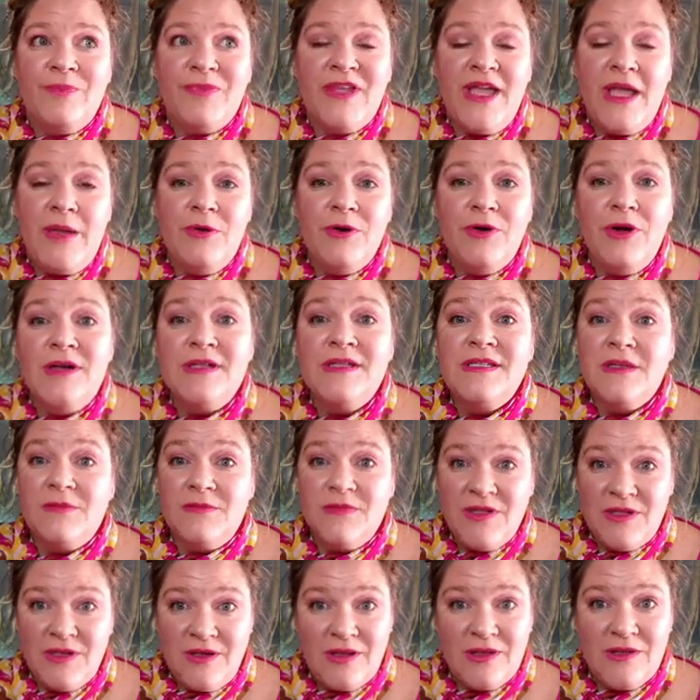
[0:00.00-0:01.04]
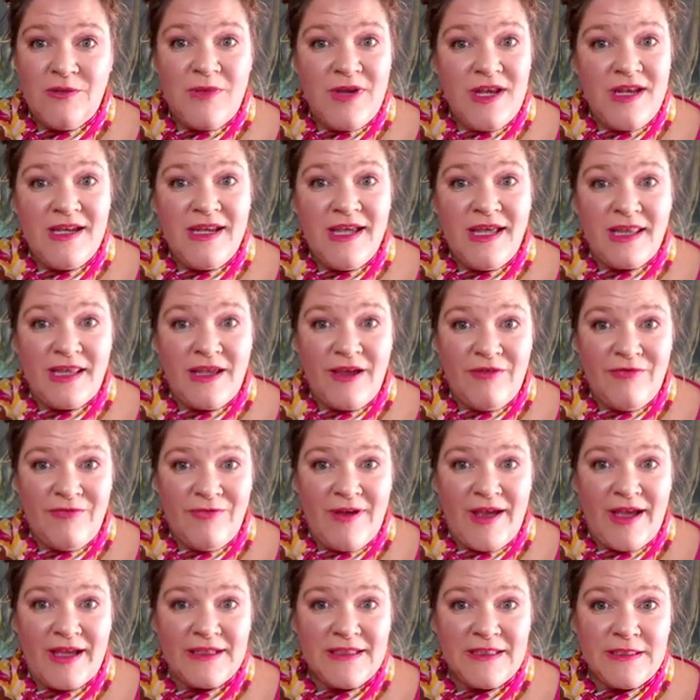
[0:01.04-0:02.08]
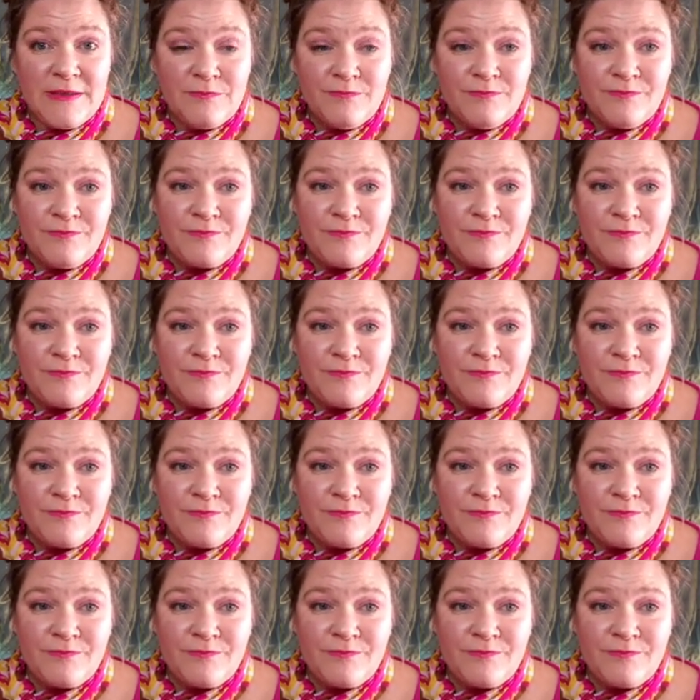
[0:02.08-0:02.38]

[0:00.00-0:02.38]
came across something on the Mandela effect.